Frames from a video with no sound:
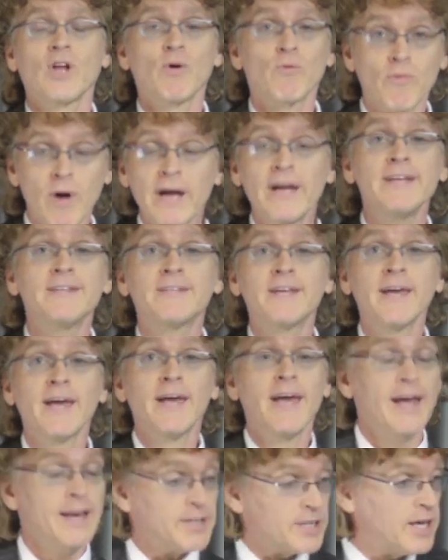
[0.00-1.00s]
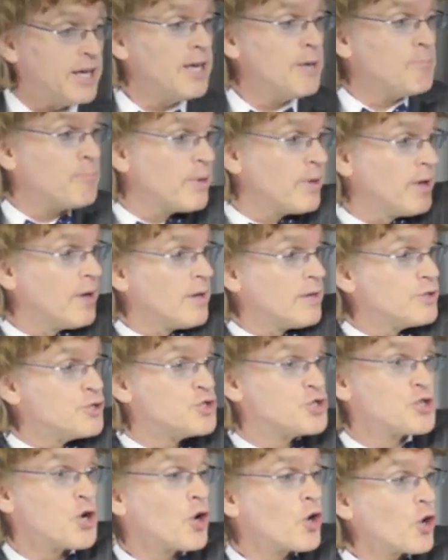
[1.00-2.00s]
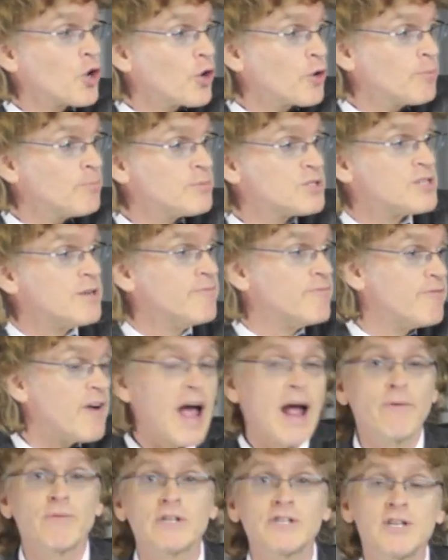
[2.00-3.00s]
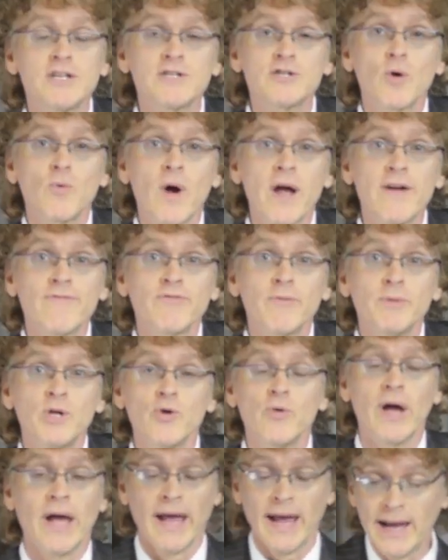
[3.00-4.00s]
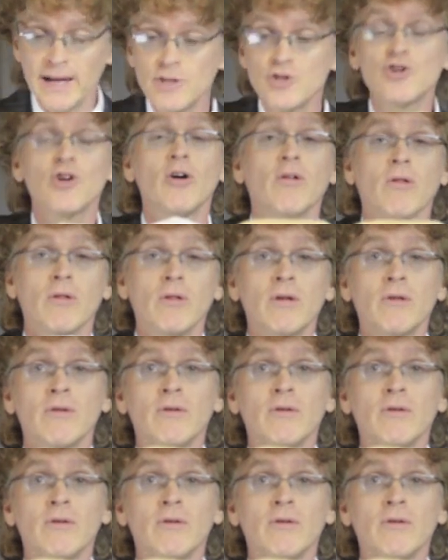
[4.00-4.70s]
Right? And keep germs and viruses away from you? Angel.